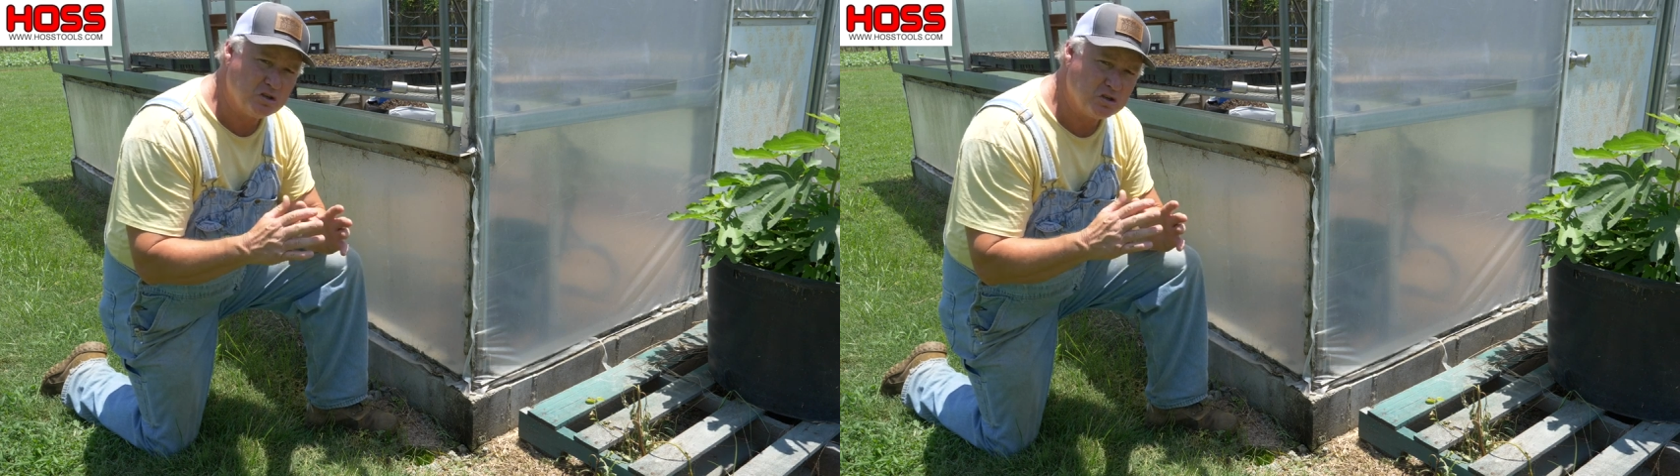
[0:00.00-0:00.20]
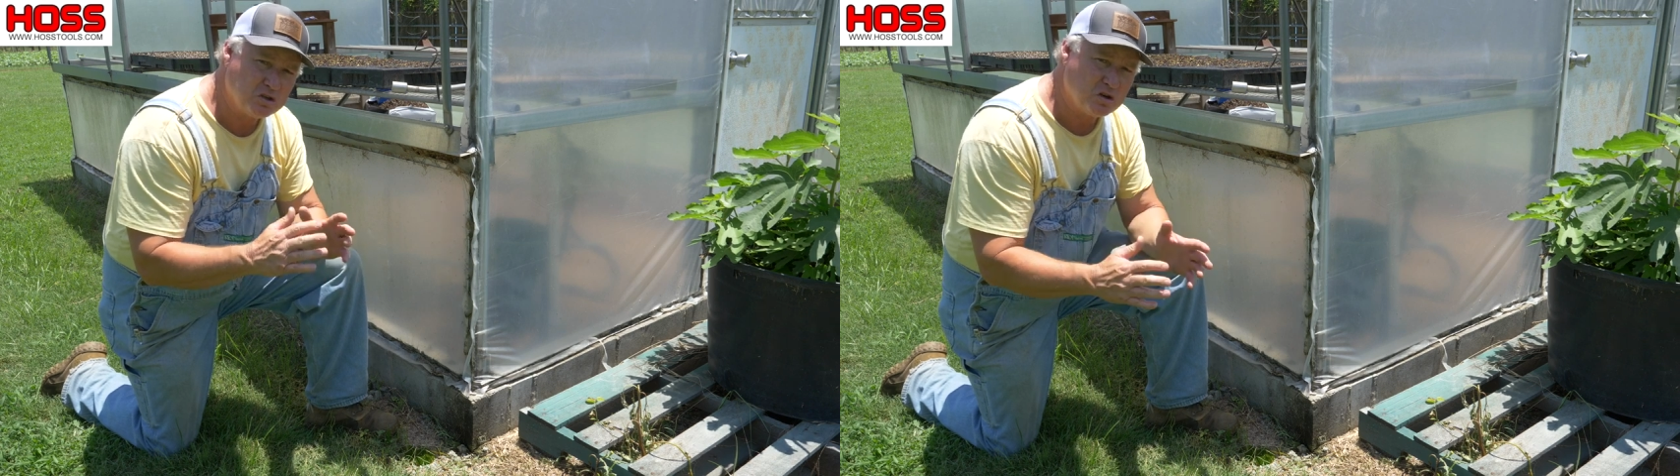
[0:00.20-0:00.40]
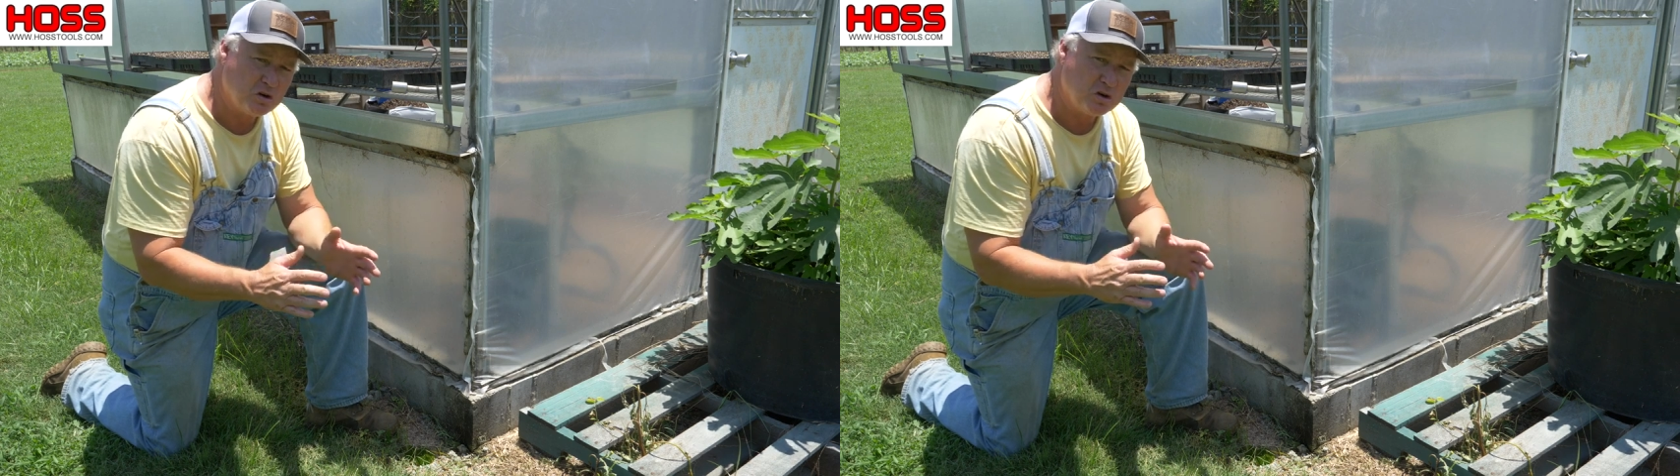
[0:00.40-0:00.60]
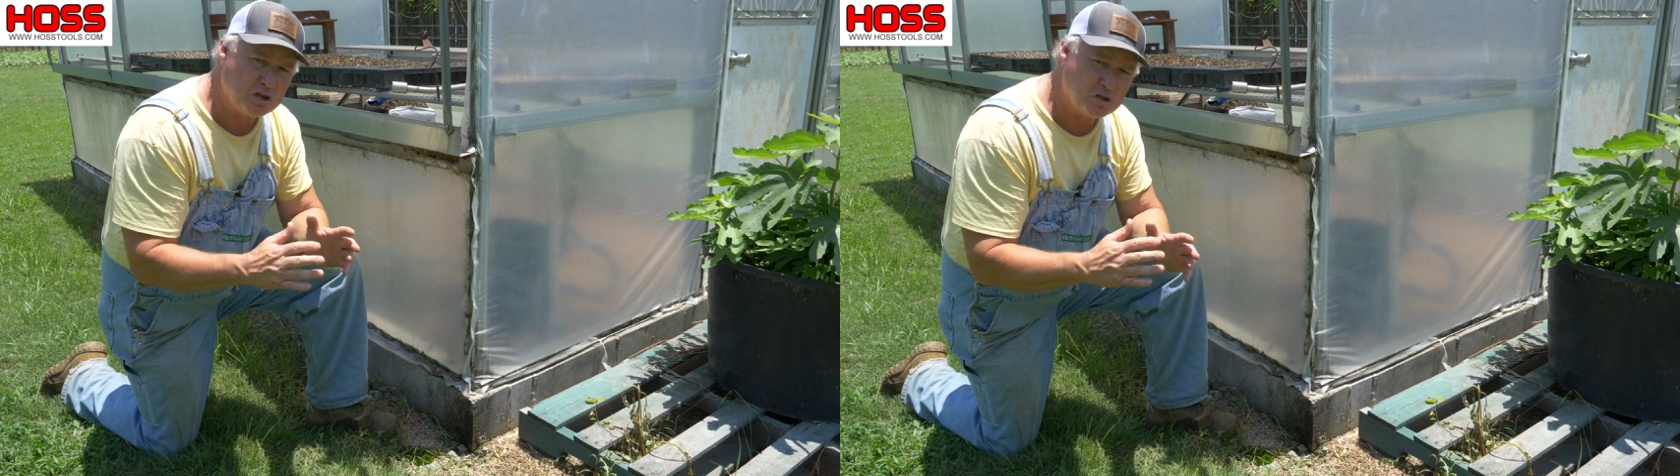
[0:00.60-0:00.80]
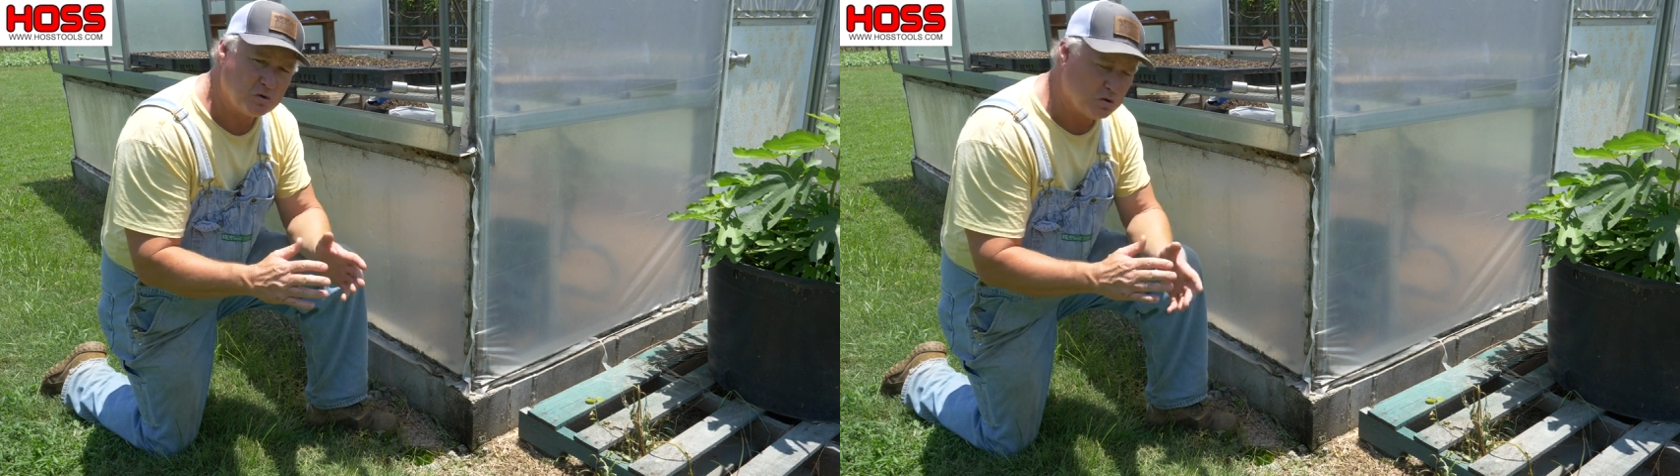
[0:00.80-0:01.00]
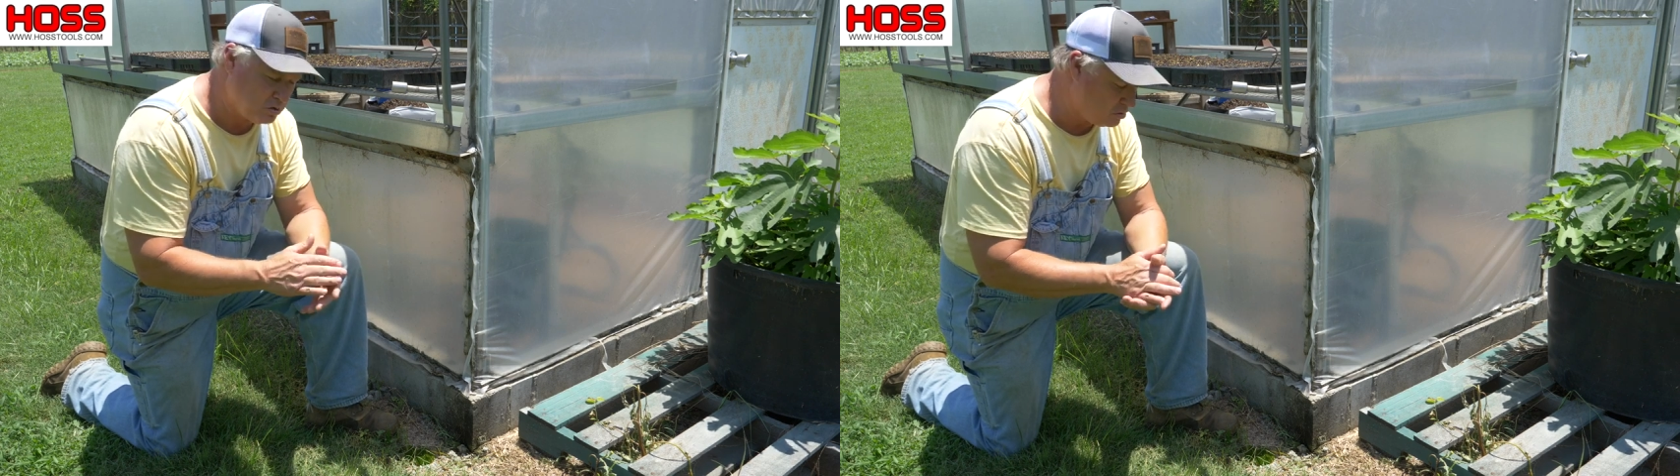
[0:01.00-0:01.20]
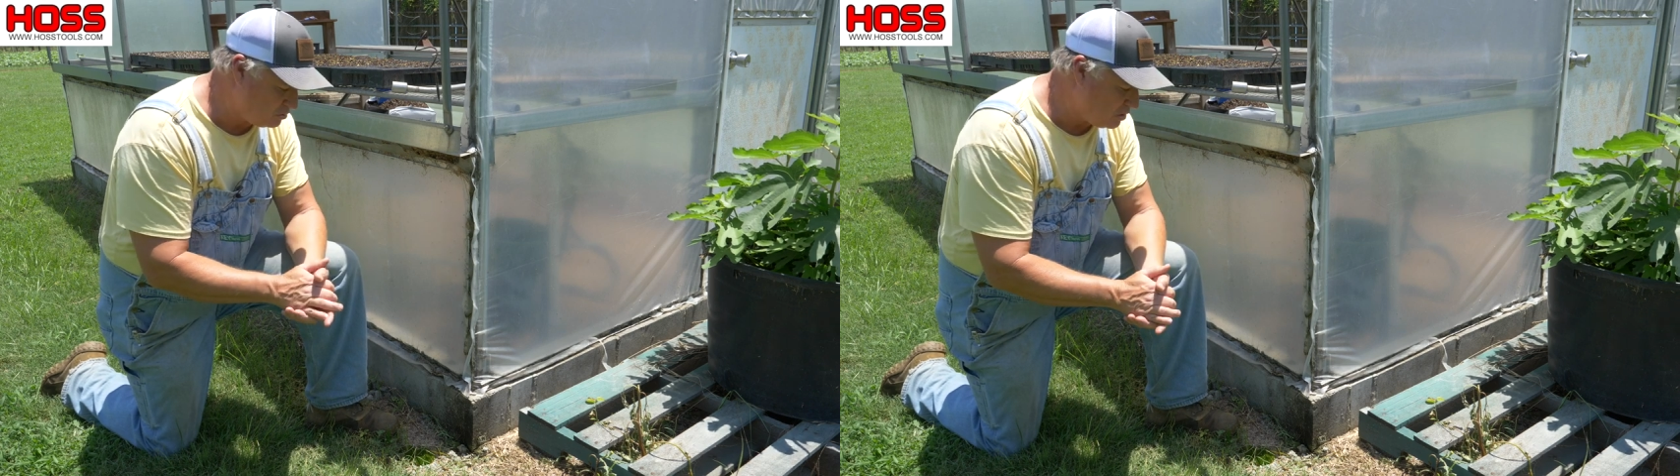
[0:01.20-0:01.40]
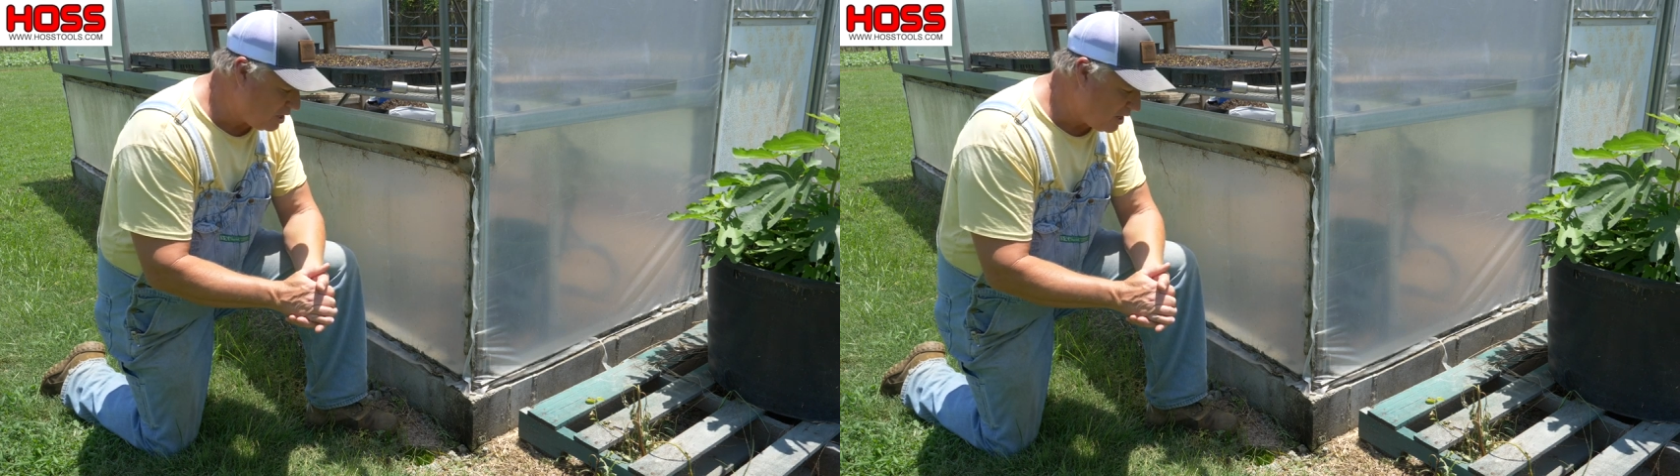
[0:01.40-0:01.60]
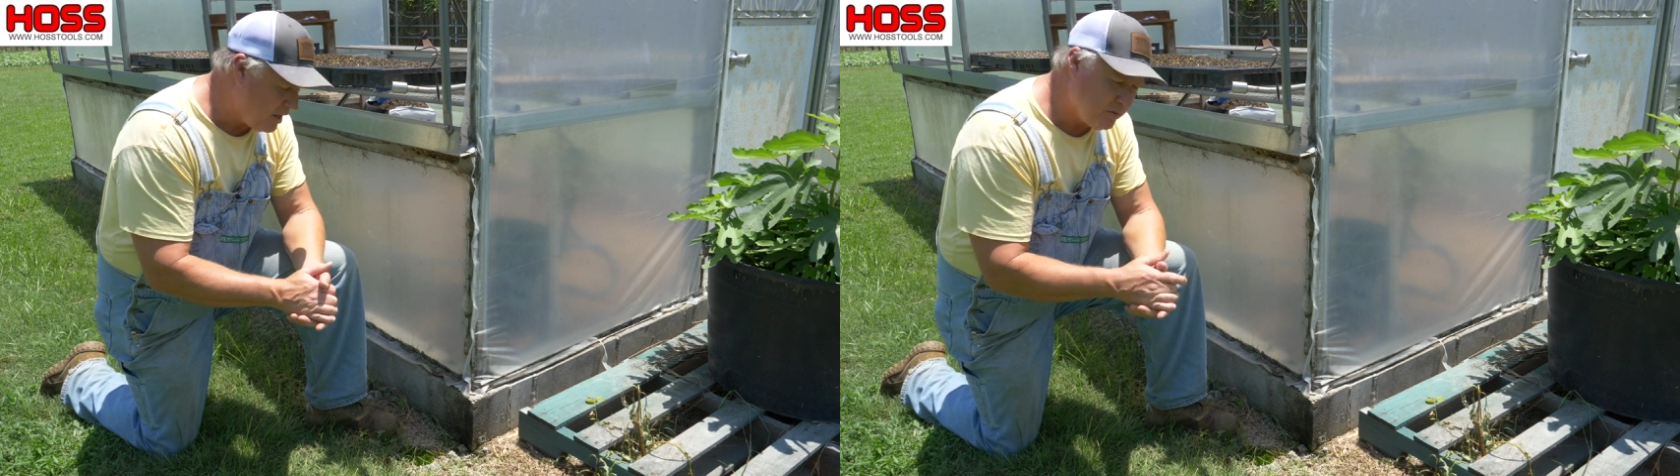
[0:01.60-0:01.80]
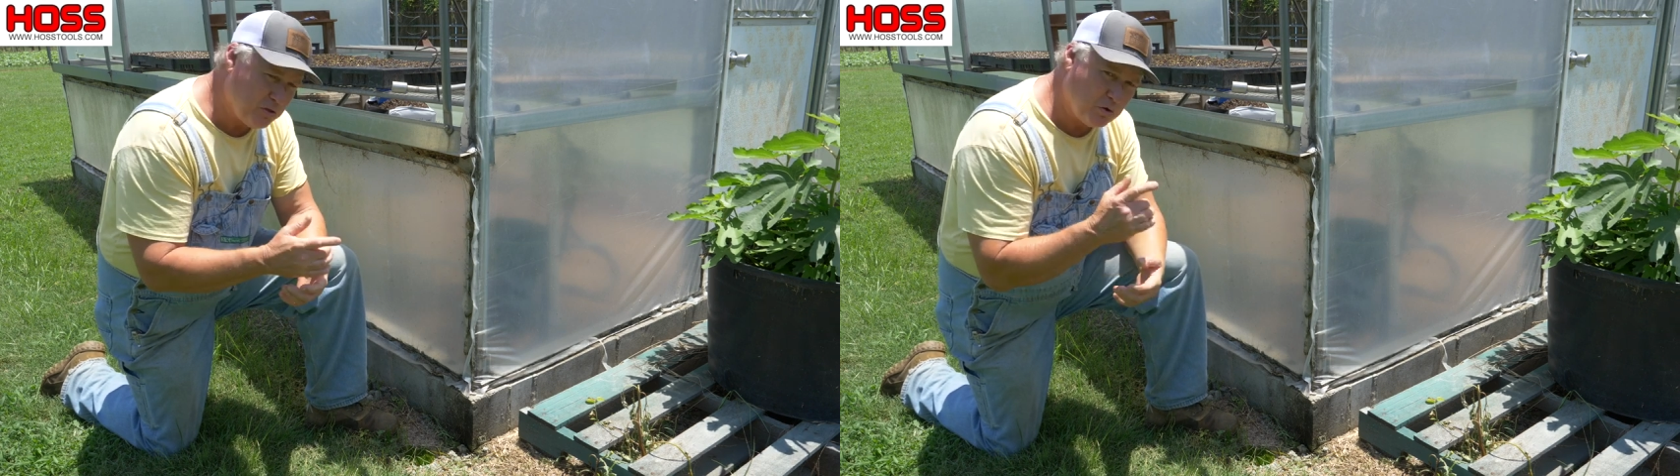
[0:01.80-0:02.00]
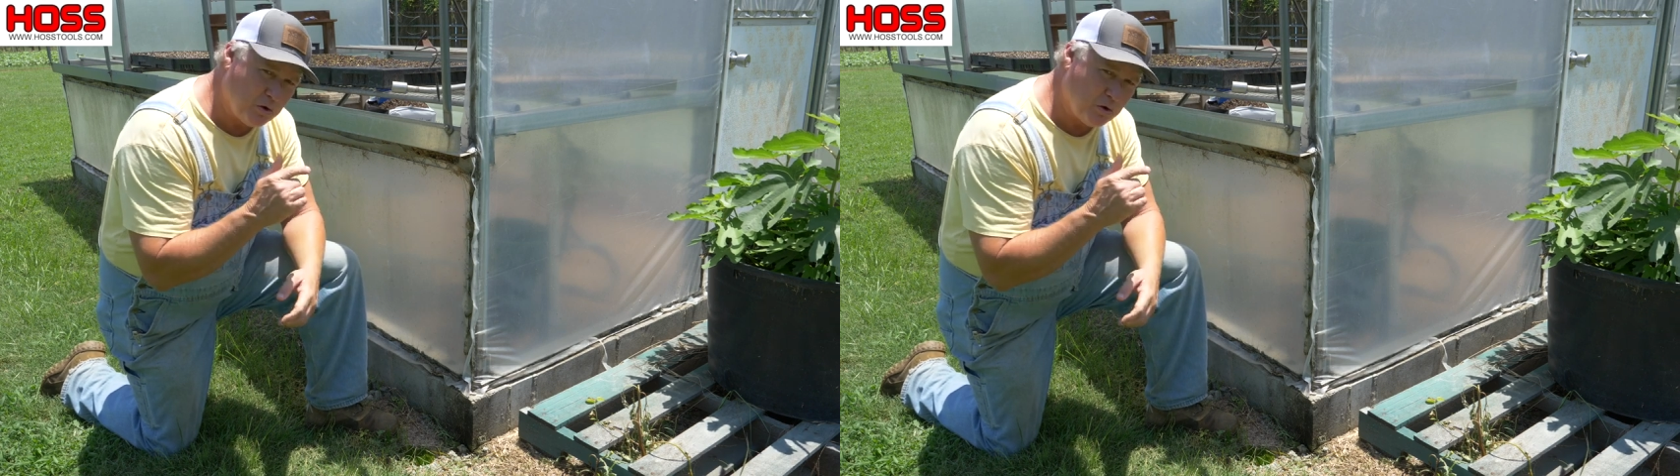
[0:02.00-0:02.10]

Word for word: sturdy structure. The